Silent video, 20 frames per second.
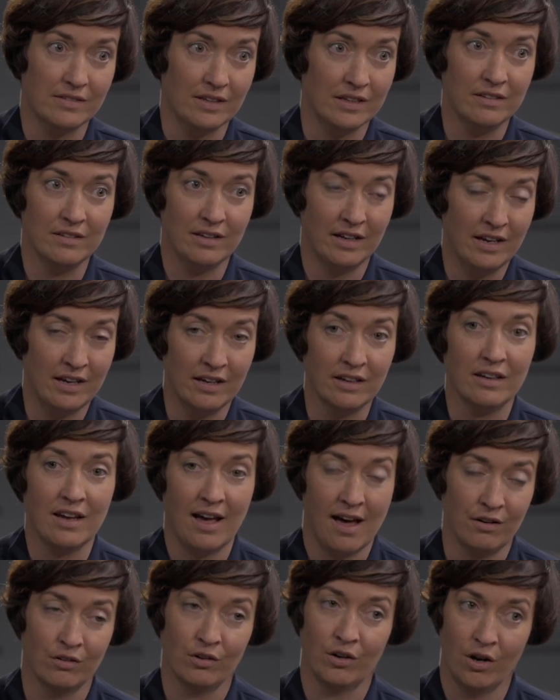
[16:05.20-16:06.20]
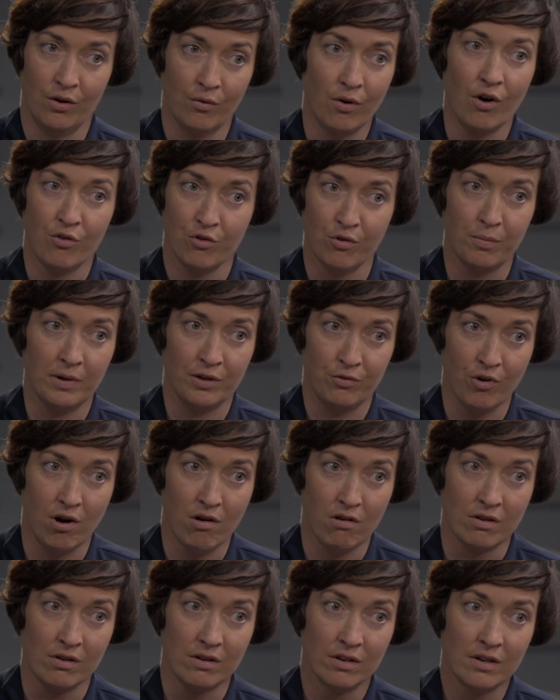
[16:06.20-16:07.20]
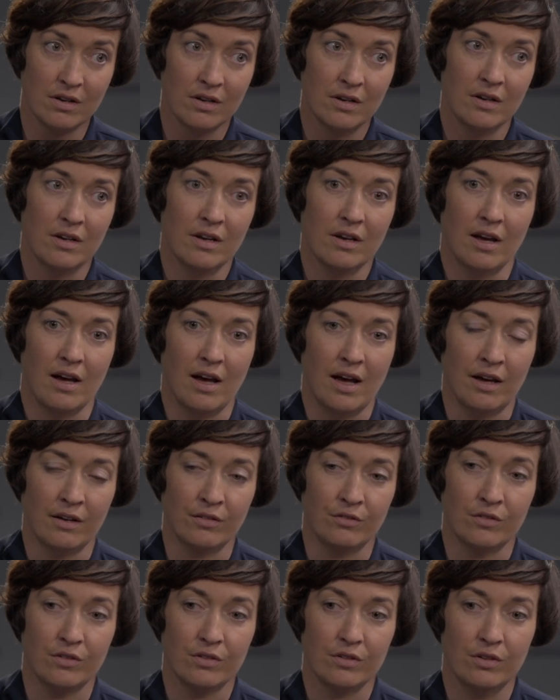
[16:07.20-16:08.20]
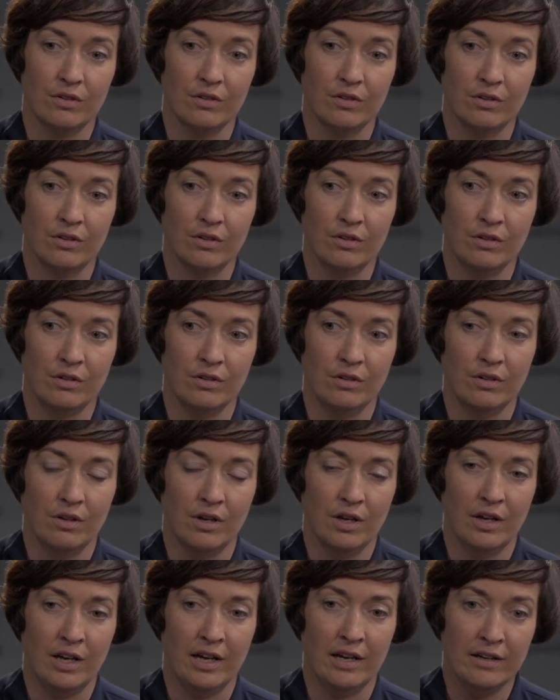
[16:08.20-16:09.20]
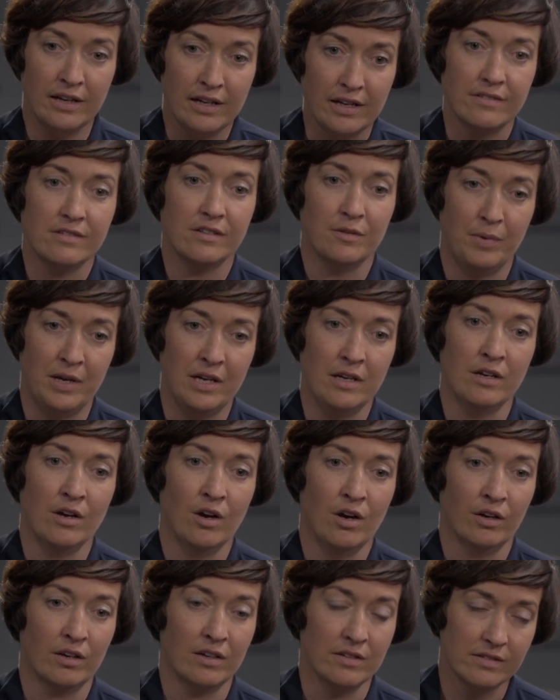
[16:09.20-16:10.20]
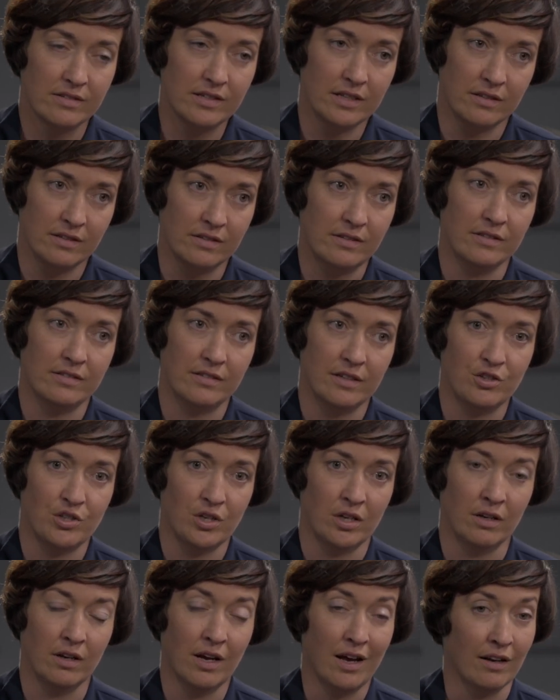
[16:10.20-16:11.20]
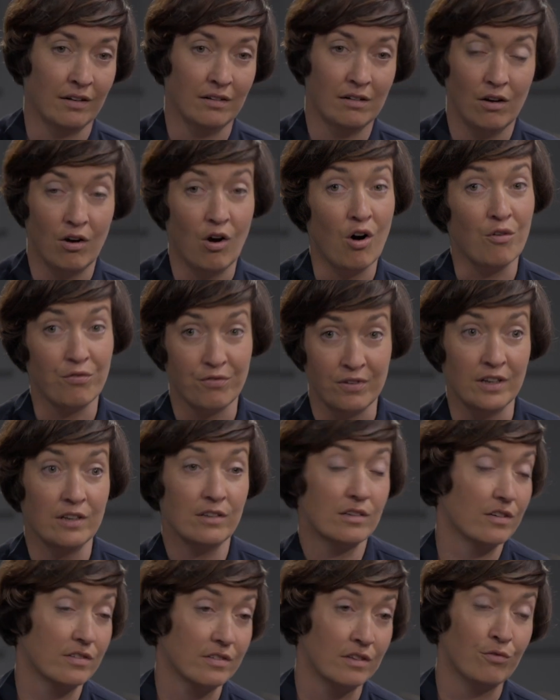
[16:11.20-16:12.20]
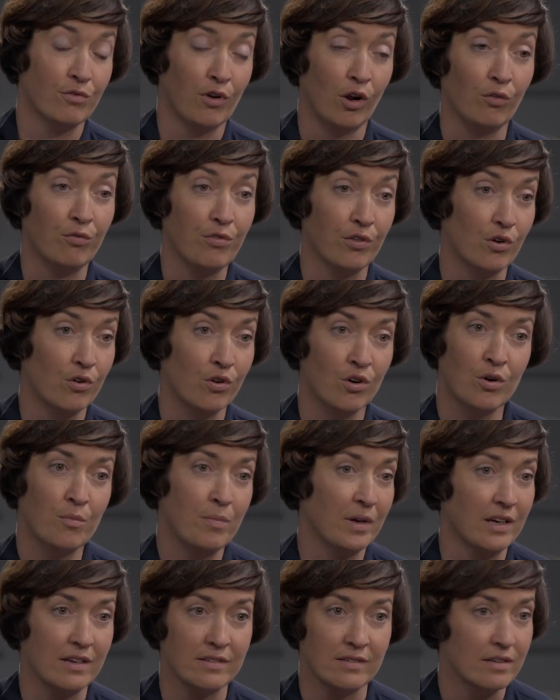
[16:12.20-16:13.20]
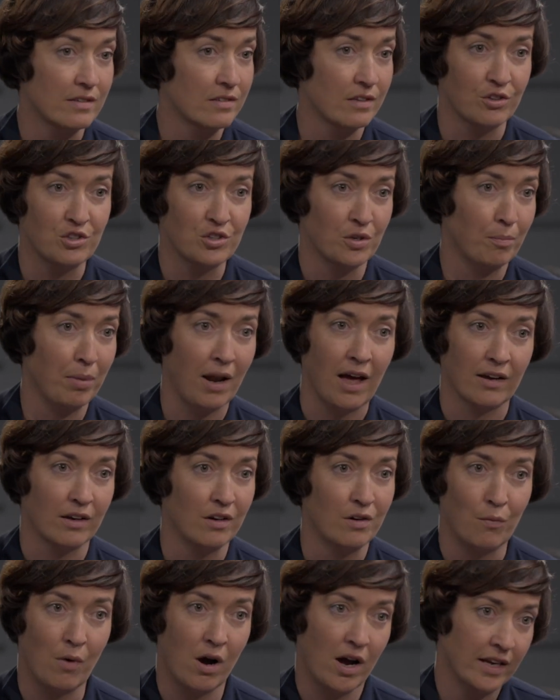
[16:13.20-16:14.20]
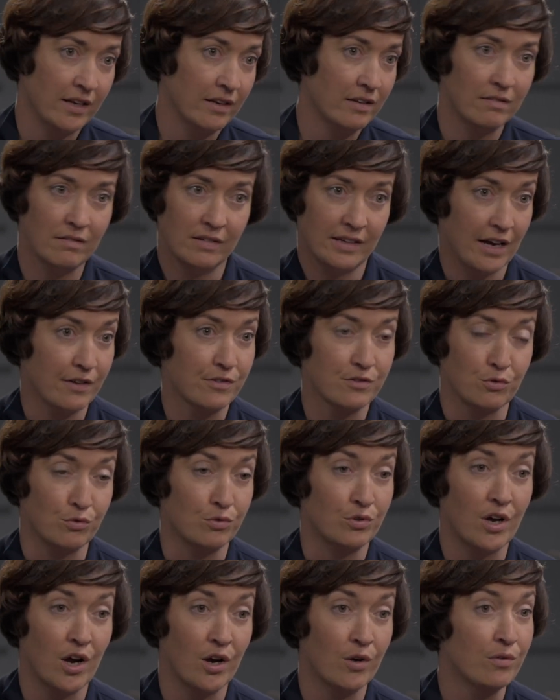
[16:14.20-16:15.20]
it can go horribly wrong, and it needs to be a considered decision, and often it does involve the court because it's such a black and white yes or no.